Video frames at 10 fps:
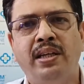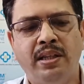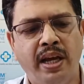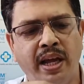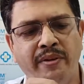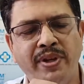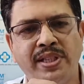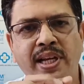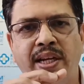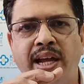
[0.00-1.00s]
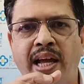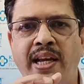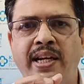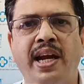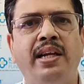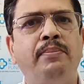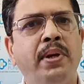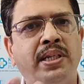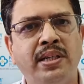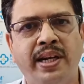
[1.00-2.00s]
the airways, they dilate, and the
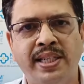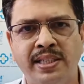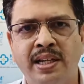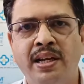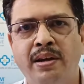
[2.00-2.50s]
patient gets,